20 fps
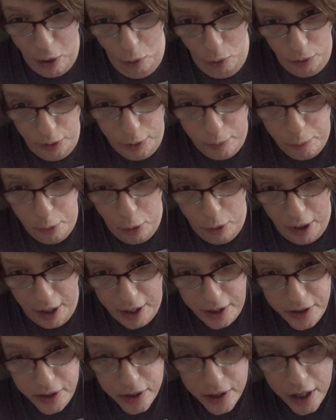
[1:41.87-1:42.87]
older
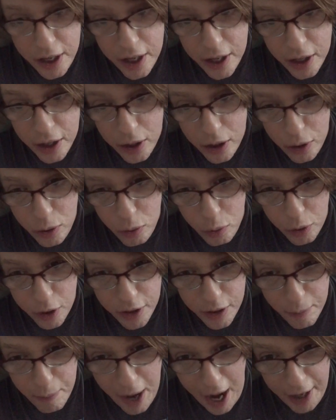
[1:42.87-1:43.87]
boys who were
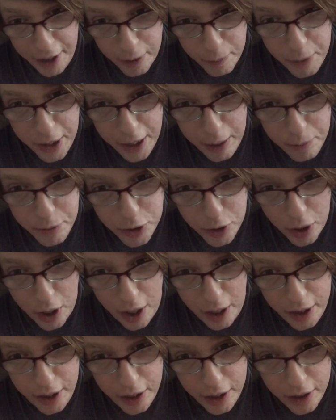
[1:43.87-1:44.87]
in the back of the pickup
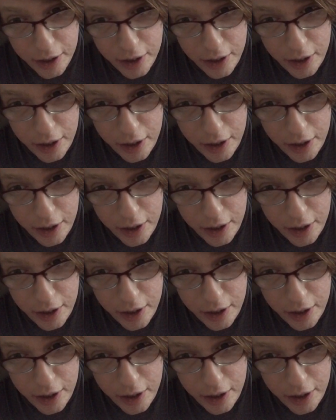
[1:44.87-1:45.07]
truck